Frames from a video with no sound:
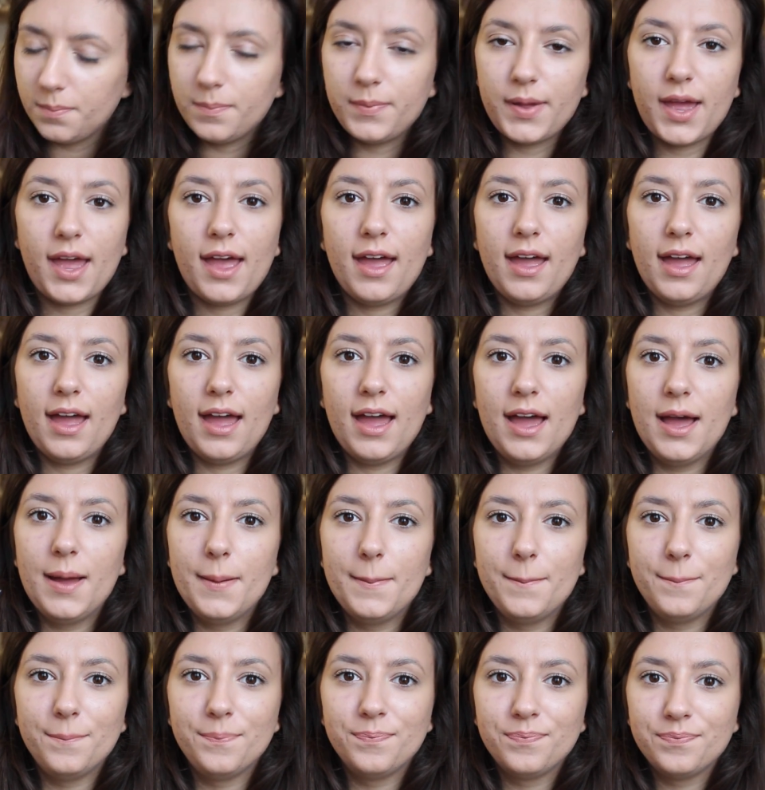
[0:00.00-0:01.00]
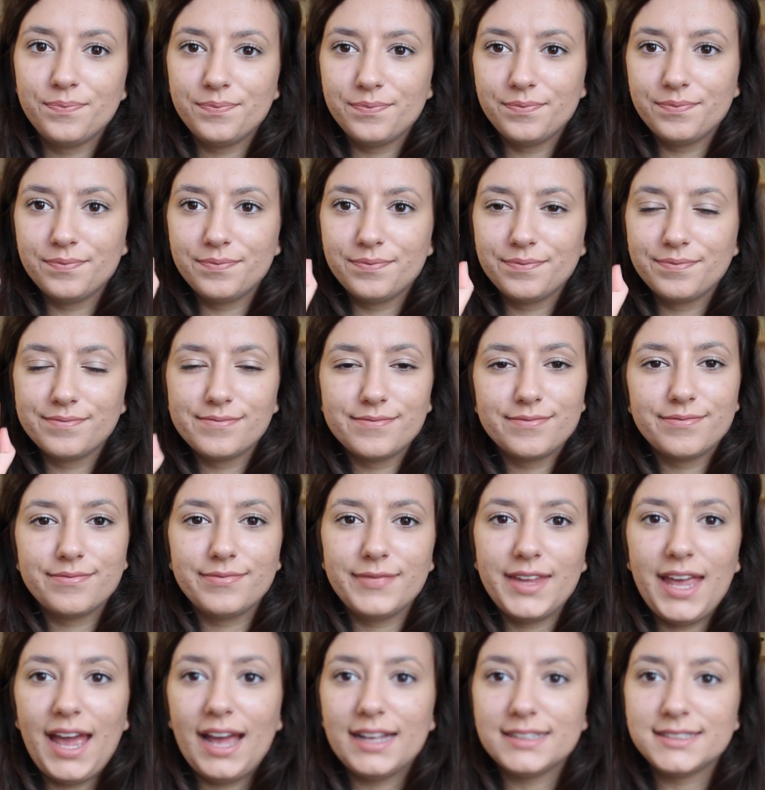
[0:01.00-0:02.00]
But
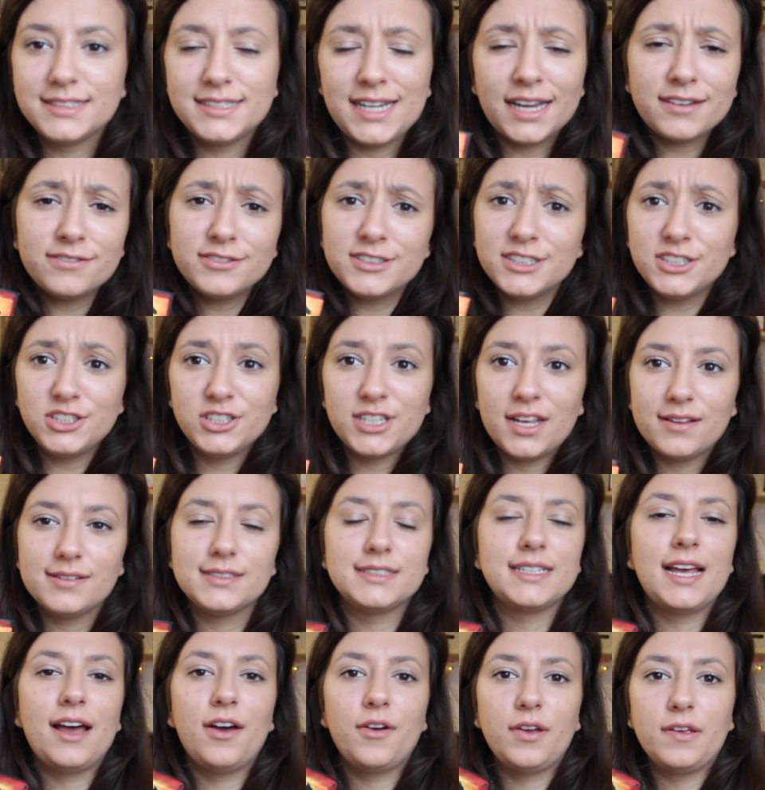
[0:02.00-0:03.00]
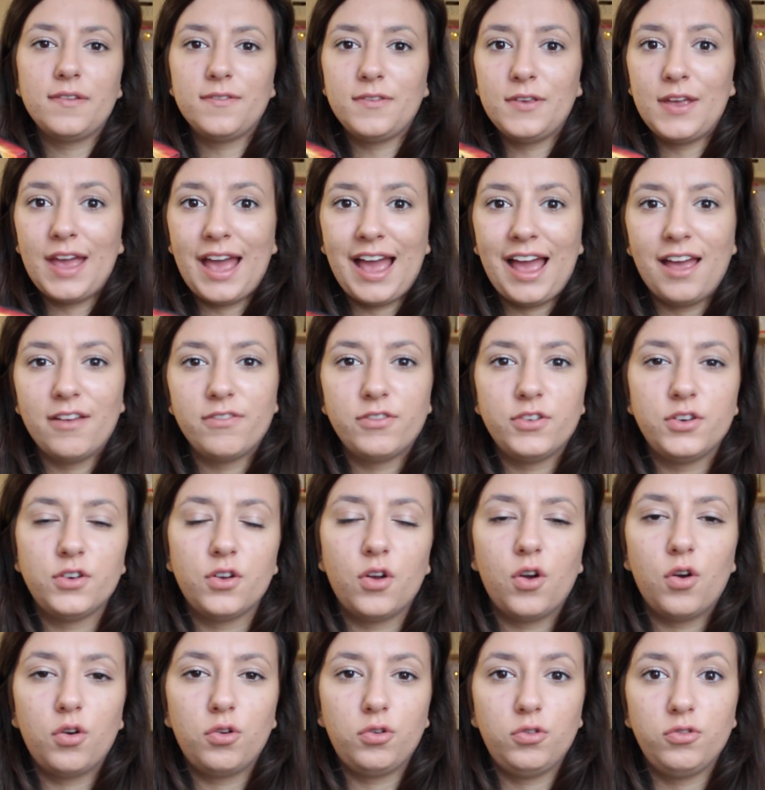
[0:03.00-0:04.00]
yeah, definitely check this out if you
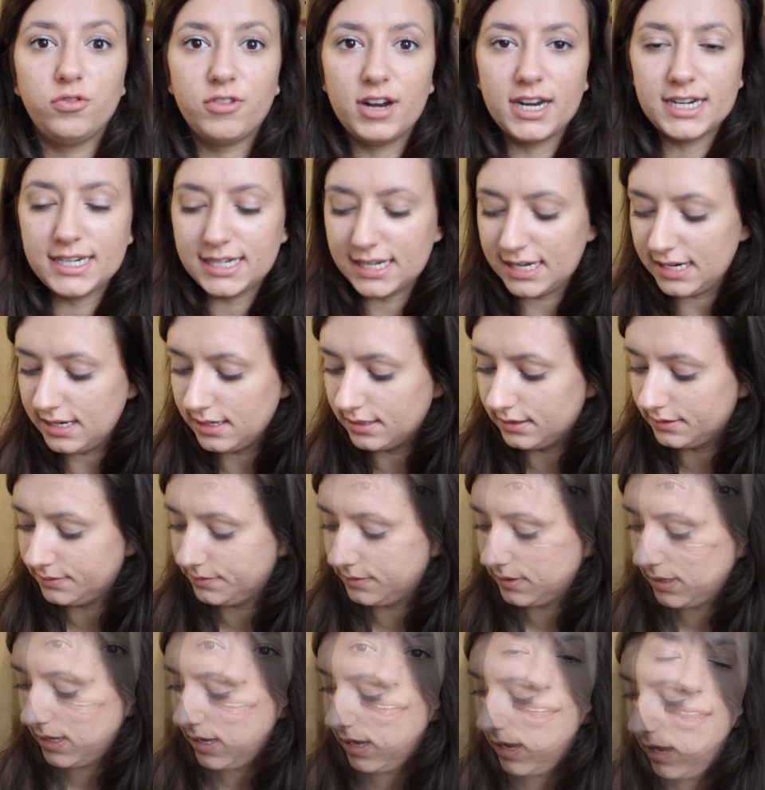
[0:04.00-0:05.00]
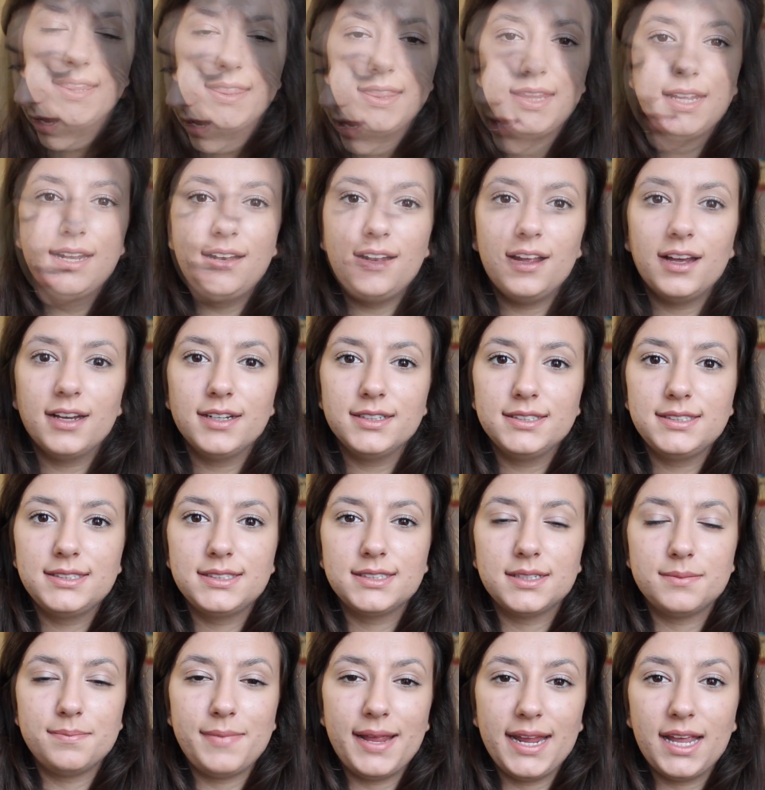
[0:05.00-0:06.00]
haven't already. The
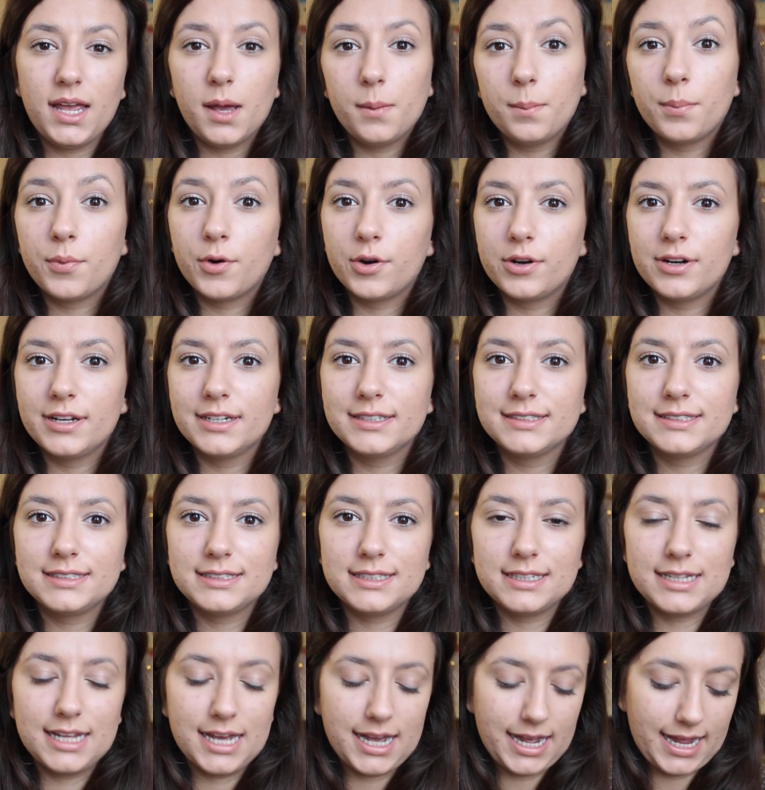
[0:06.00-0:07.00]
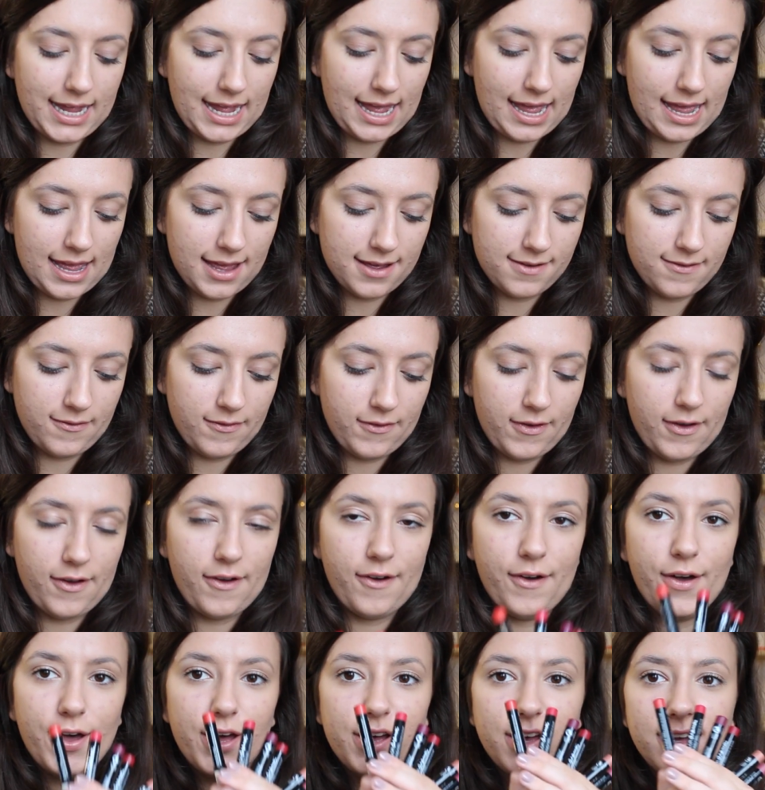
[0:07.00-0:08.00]
last makeup product that I have
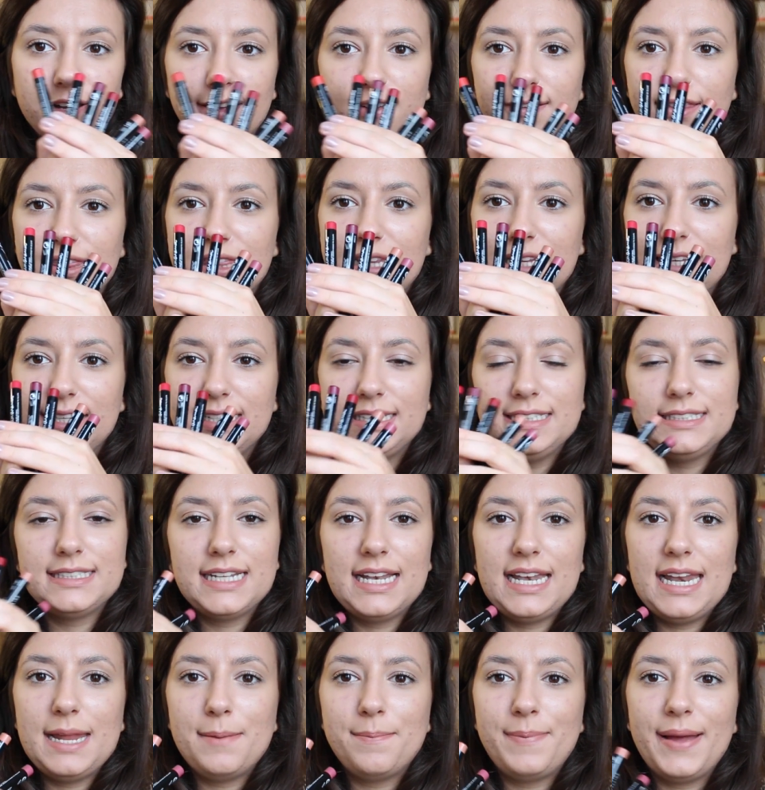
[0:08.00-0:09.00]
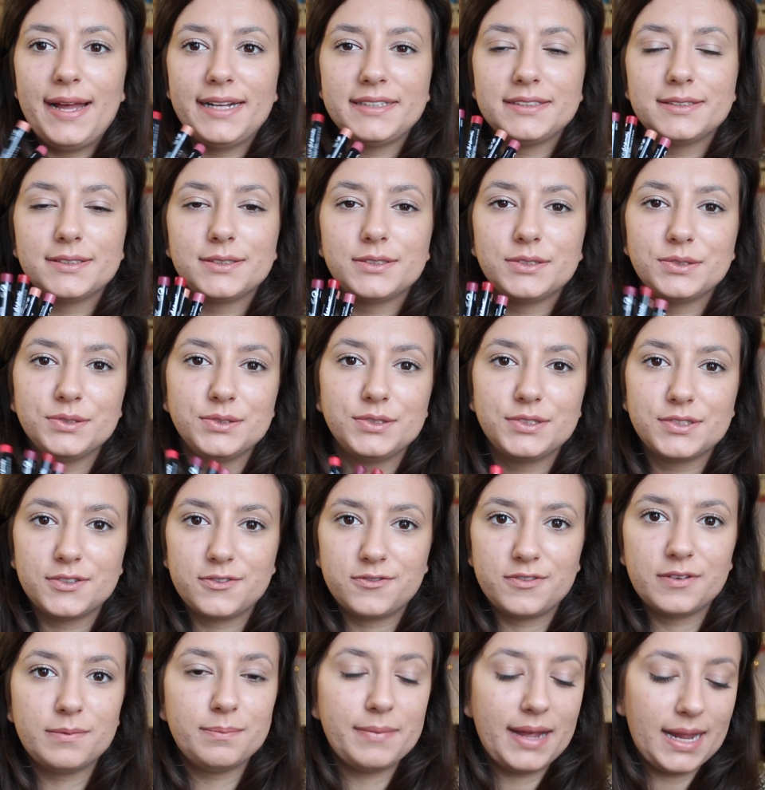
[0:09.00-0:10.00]
are these lip pencils
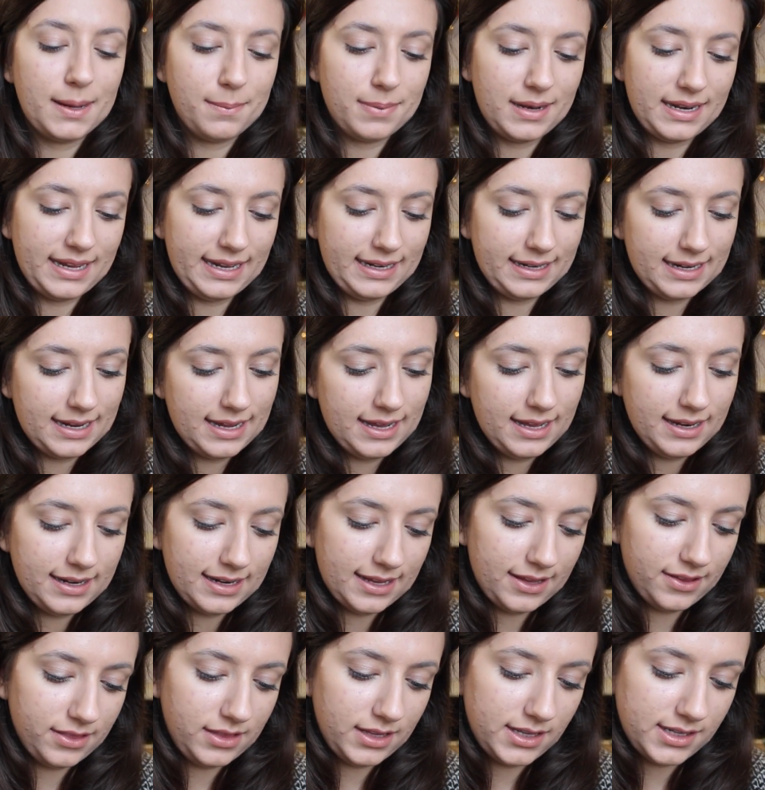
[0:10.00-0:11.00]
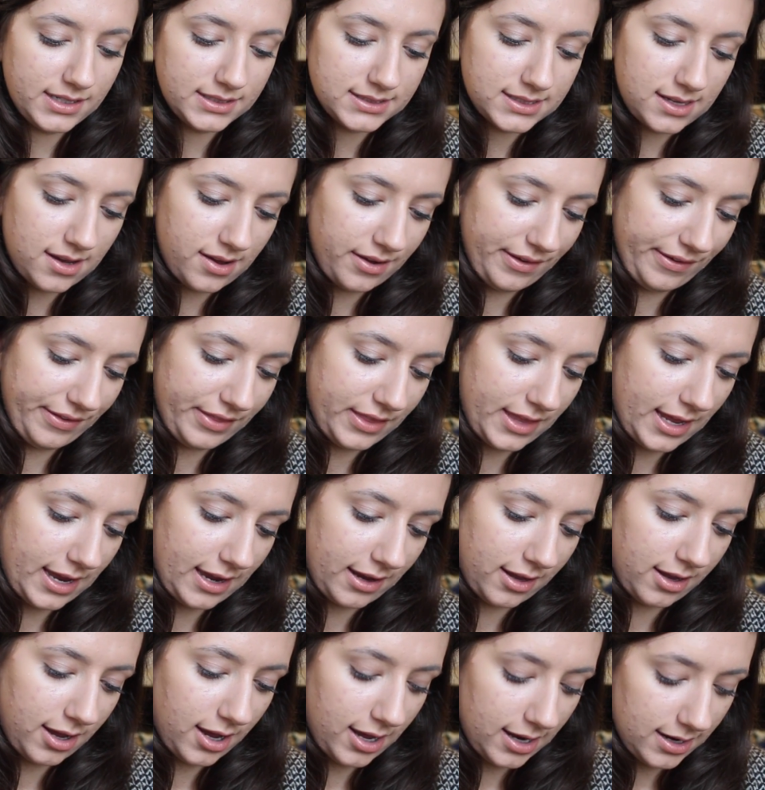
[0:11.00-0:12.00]
from Maybelline. Now these are
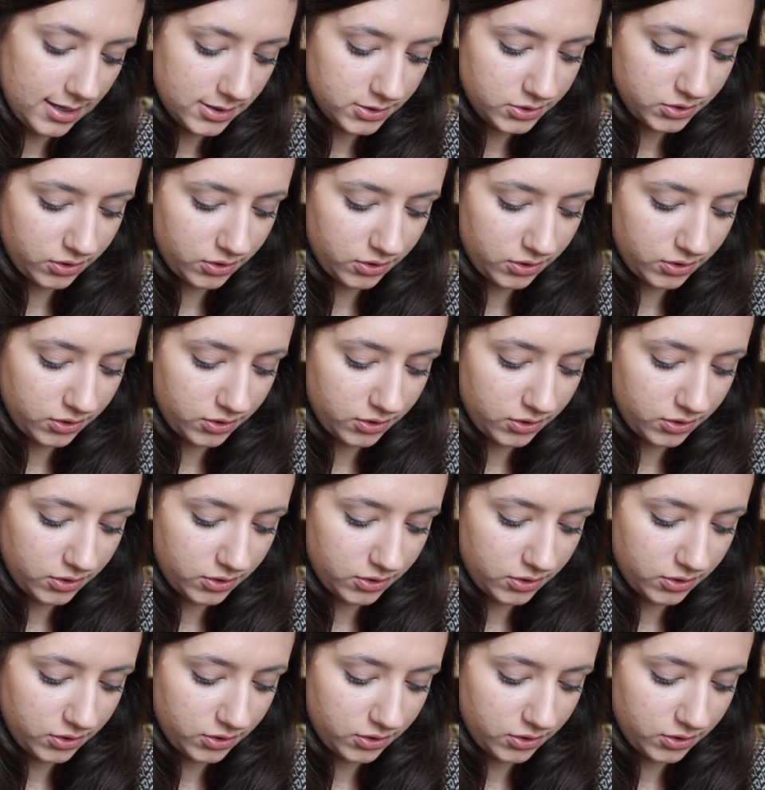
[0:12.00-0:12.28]
their Colour